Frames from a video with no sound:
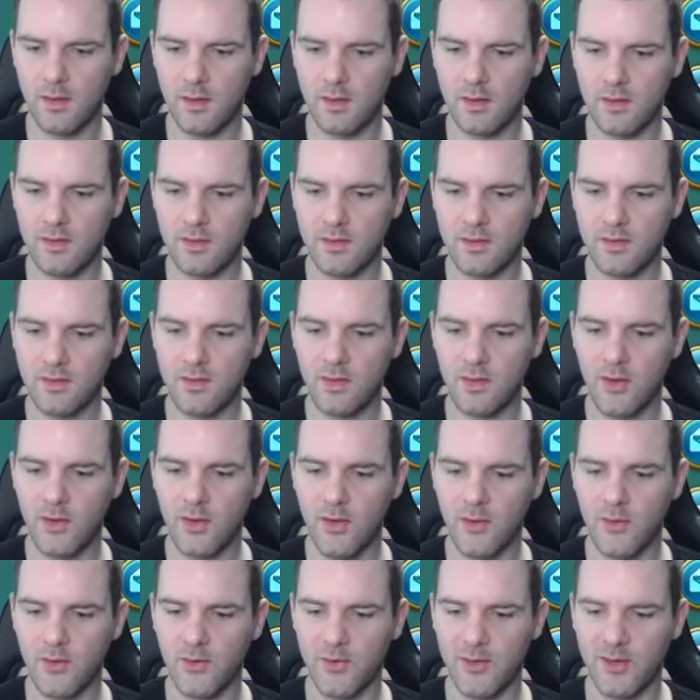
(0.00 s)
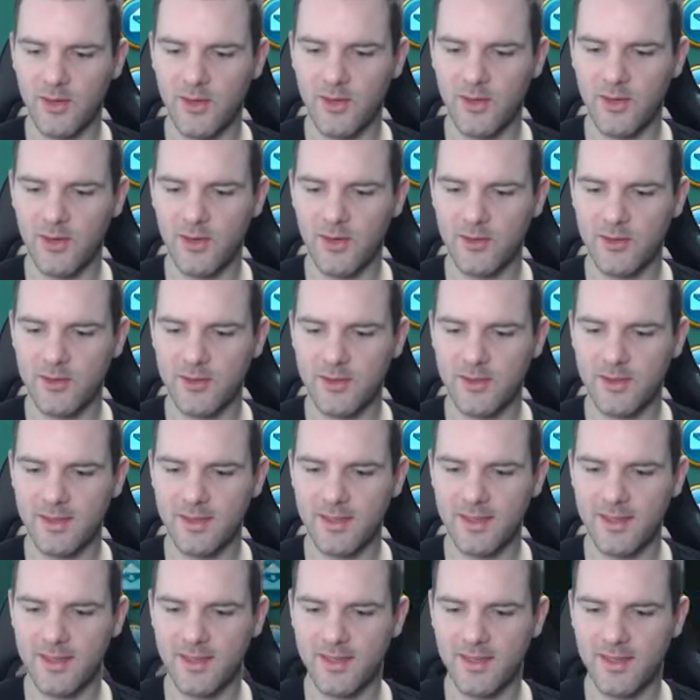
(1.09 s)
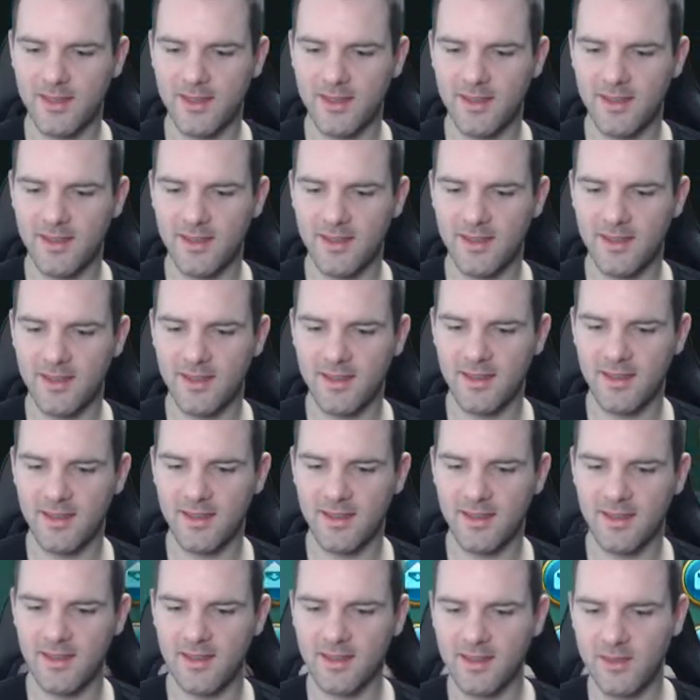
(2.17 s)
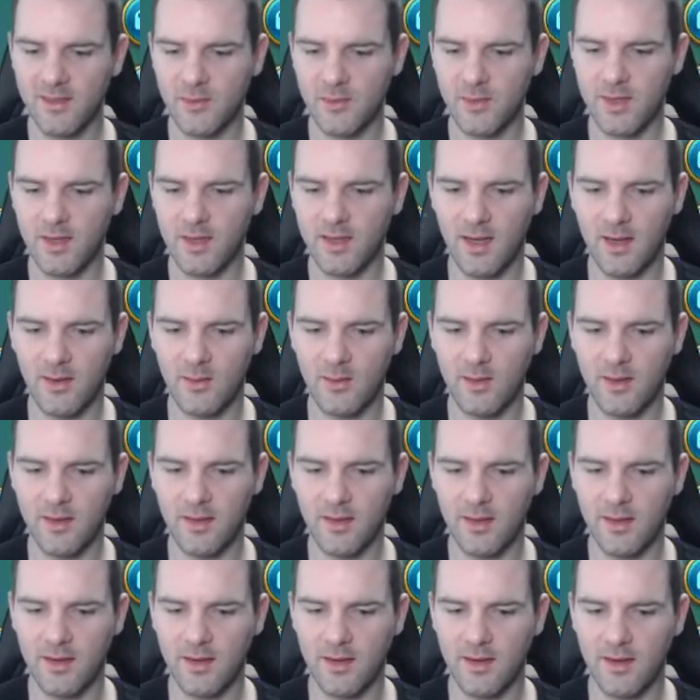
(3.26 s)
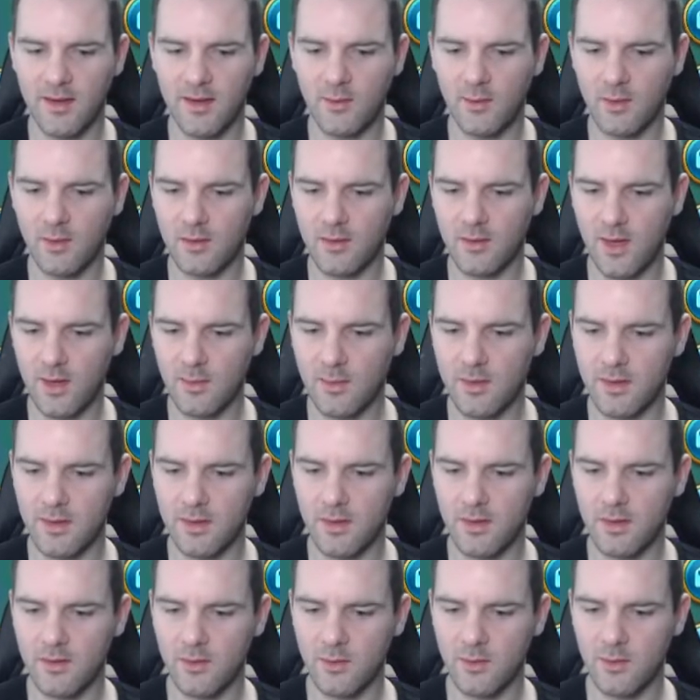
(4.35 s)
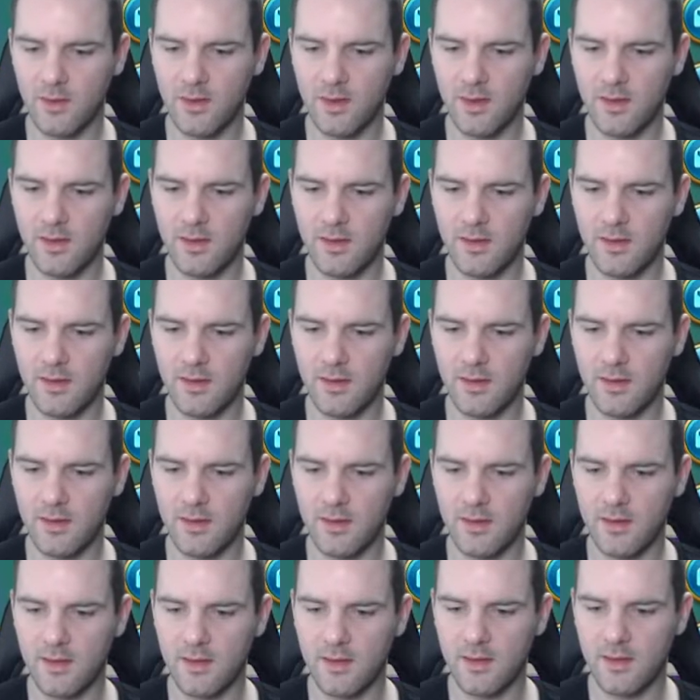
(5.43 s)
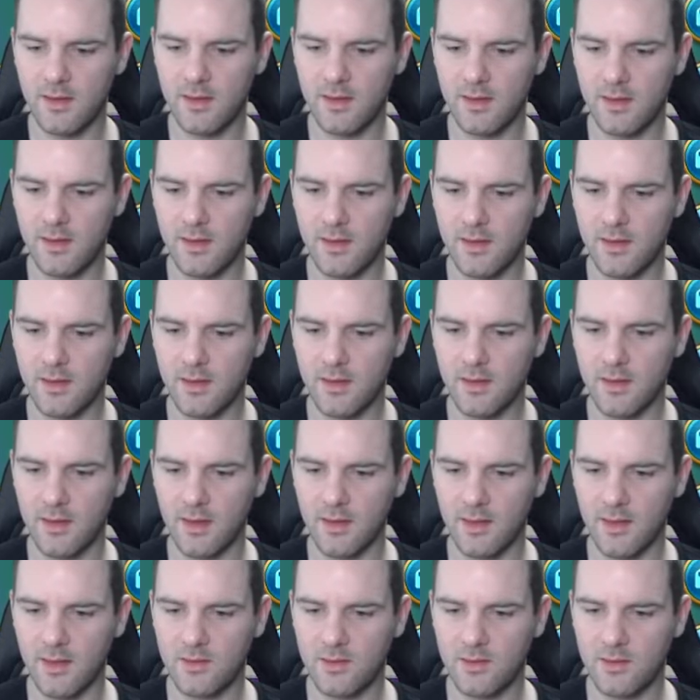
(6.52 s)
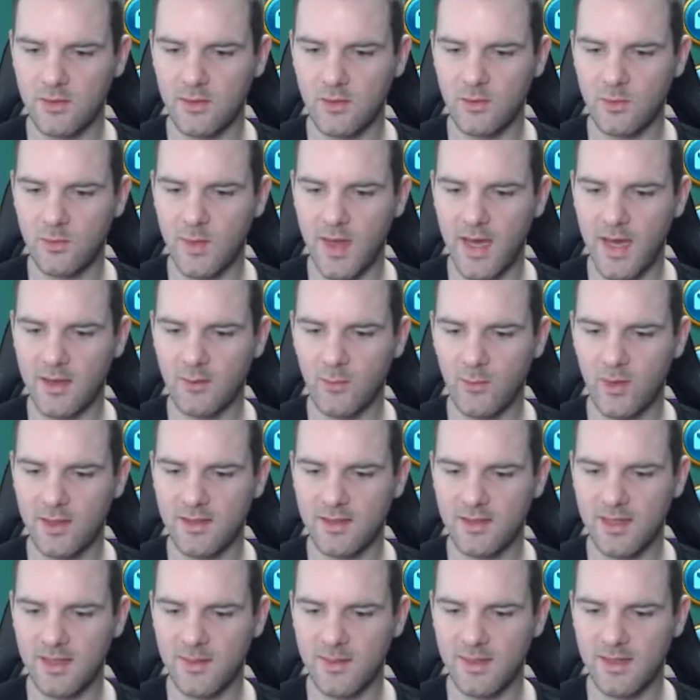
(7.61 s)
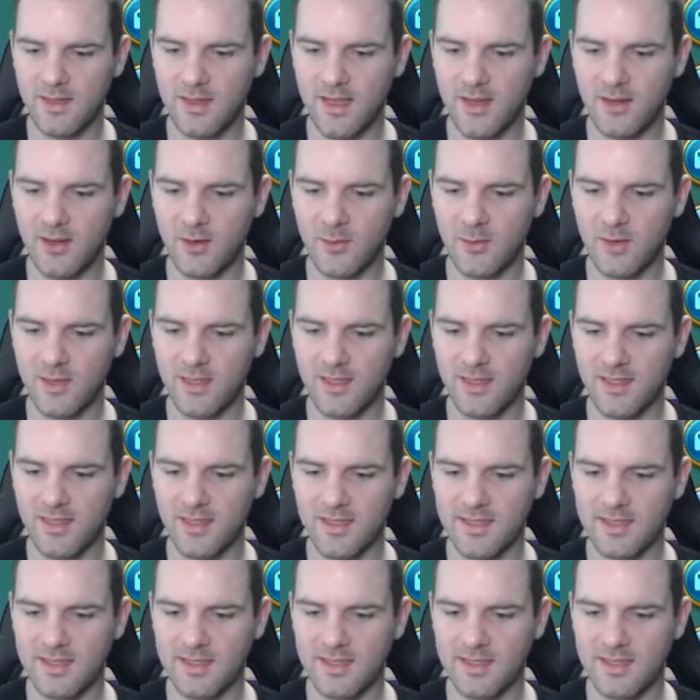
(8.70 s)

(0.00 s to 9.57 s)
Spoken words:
So close. And we got one there. We'll grab another one. Dang, that's 2 bad ones coming down. Are we gonna...